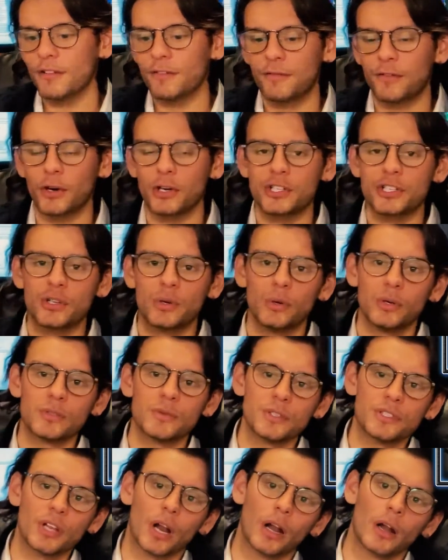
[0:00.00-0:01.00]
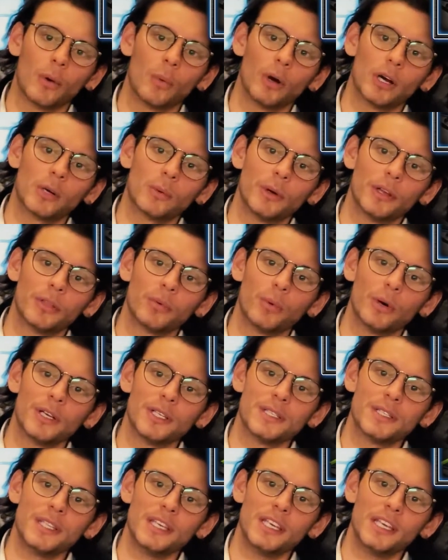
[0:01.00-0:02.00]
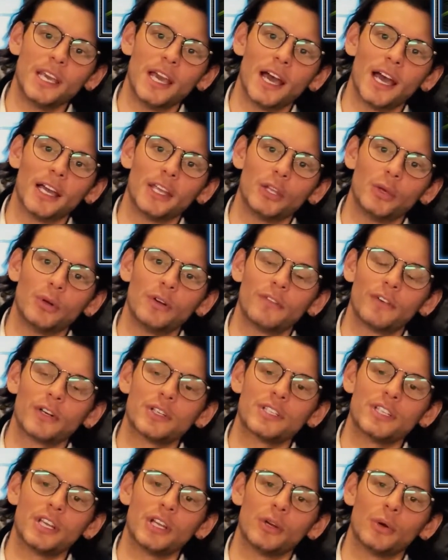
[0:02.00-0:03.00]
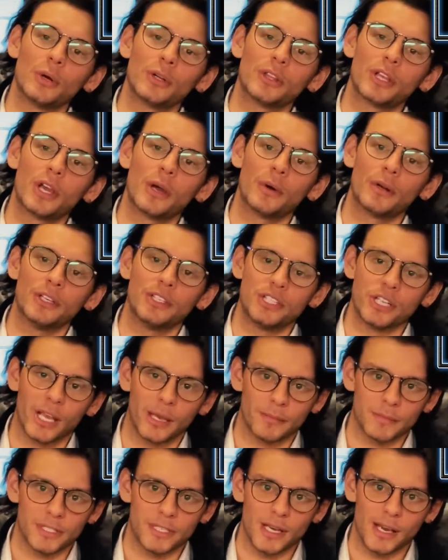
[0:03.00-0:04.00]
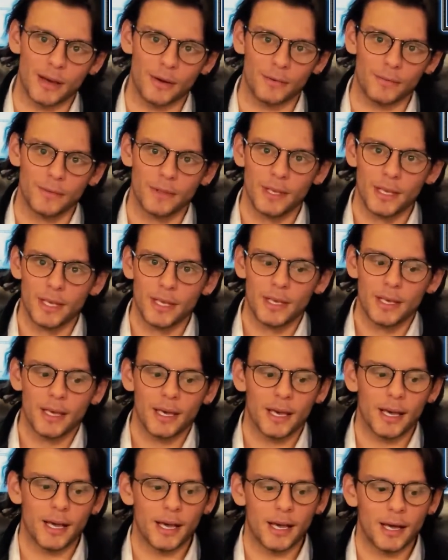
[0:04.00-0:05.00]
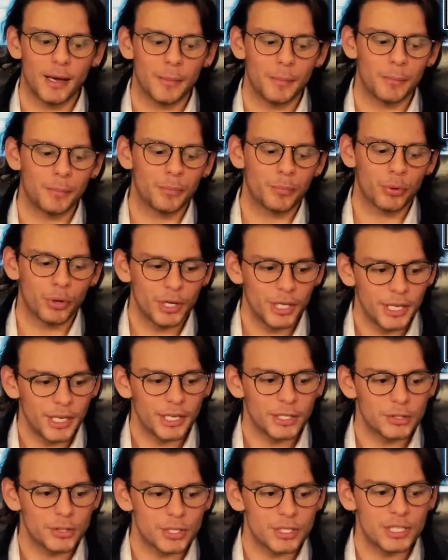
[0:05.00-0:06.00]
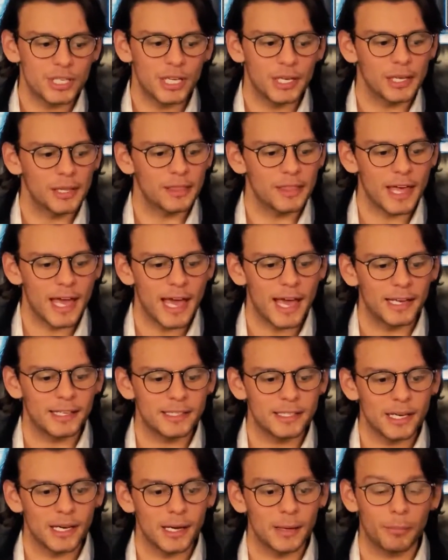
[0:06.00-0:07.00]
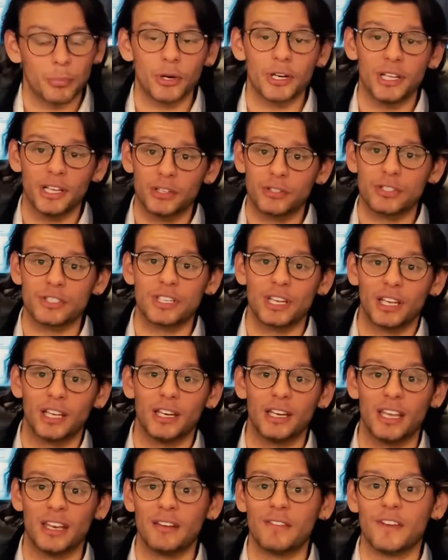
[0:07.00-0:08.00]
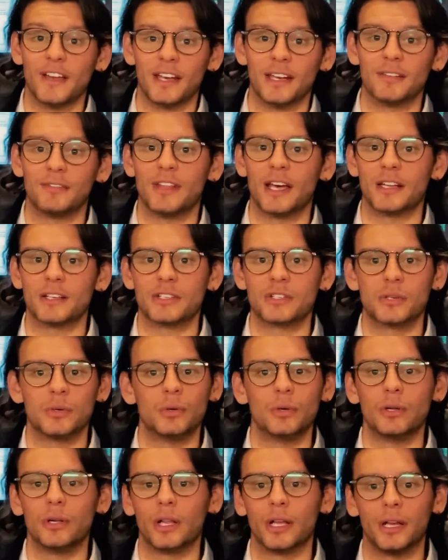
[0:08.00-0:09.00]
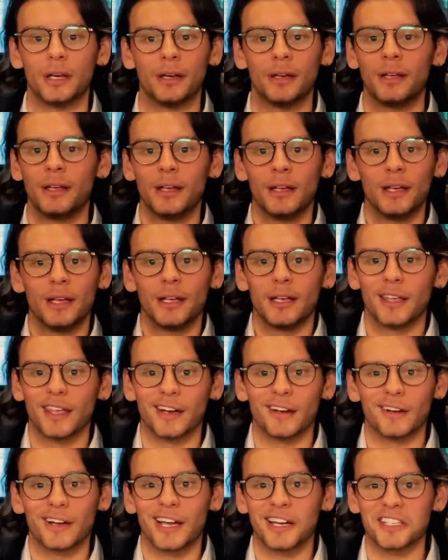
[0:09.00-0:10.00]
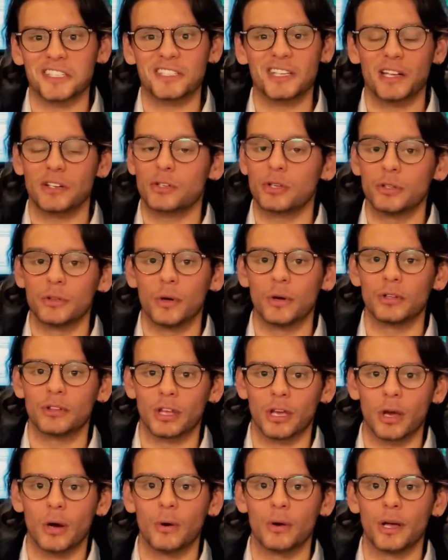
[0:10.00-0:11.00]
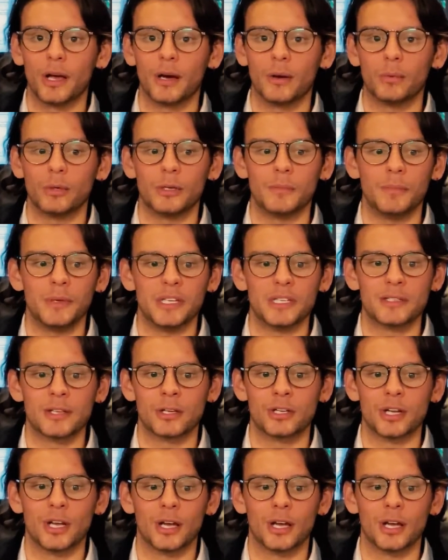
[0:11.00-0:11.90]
of the first schools we started to work with was the uh, University of North Dakota Jamestown. Um, pretty interesting that, uh, pretty interesting and innovative that a school in, you know, kind of central North Dakota would be such